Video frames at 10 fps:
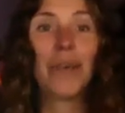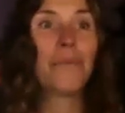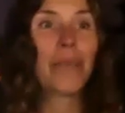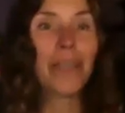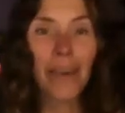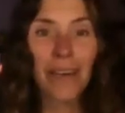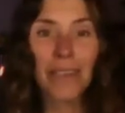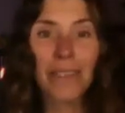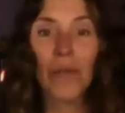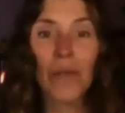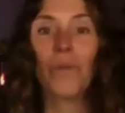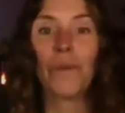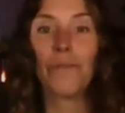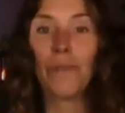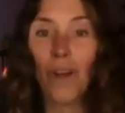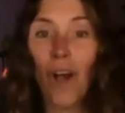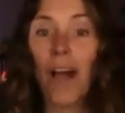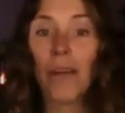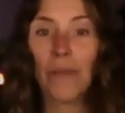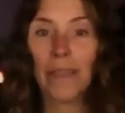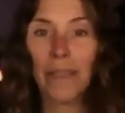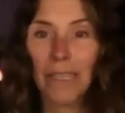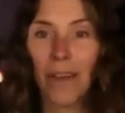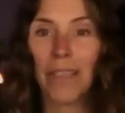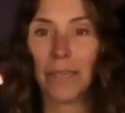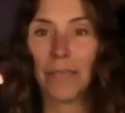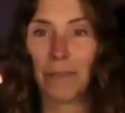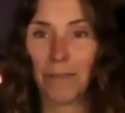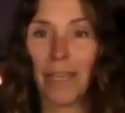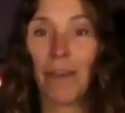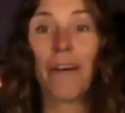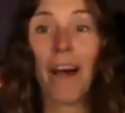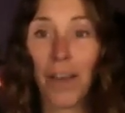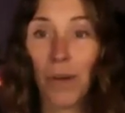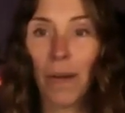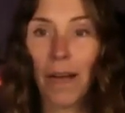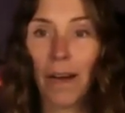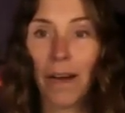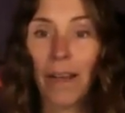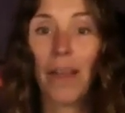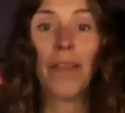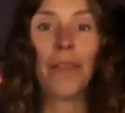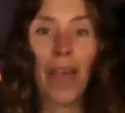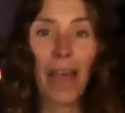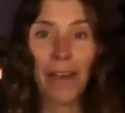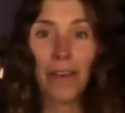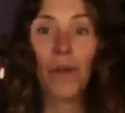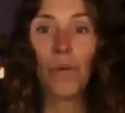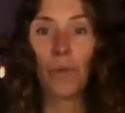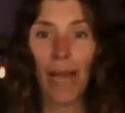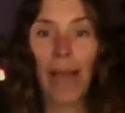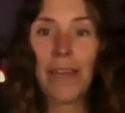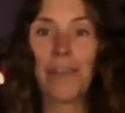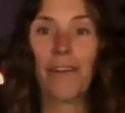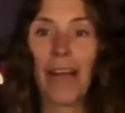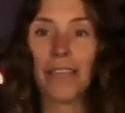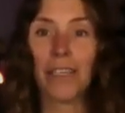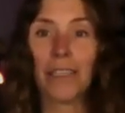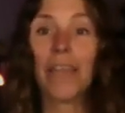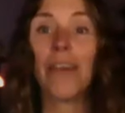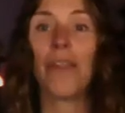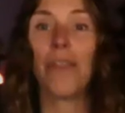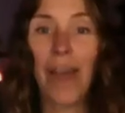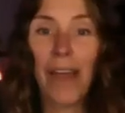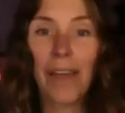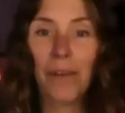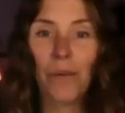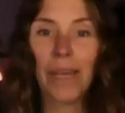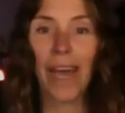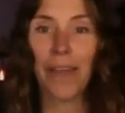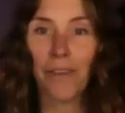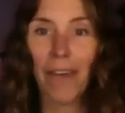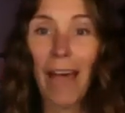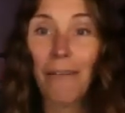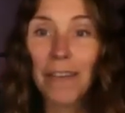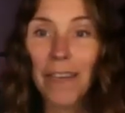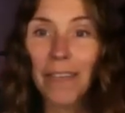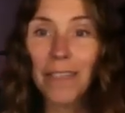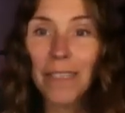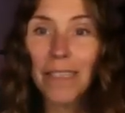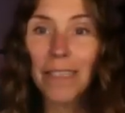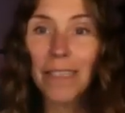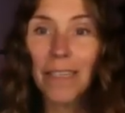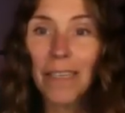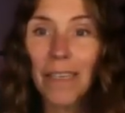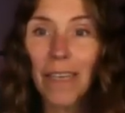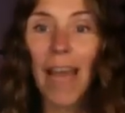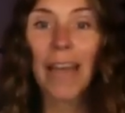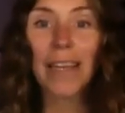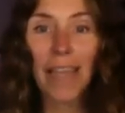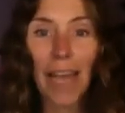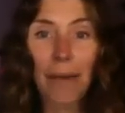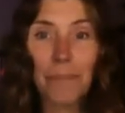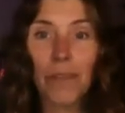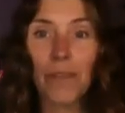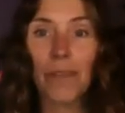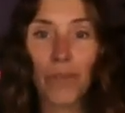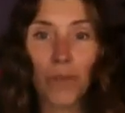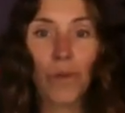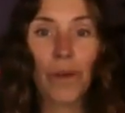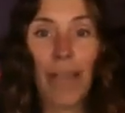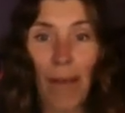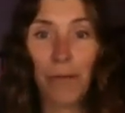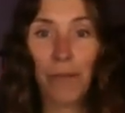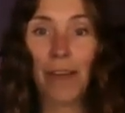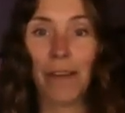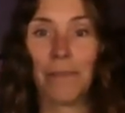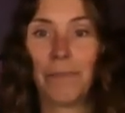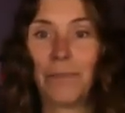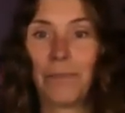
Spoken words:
Because we've gone with this concept of self unaware. Then we had interactions. Then we gathered evidence and kept the story out there.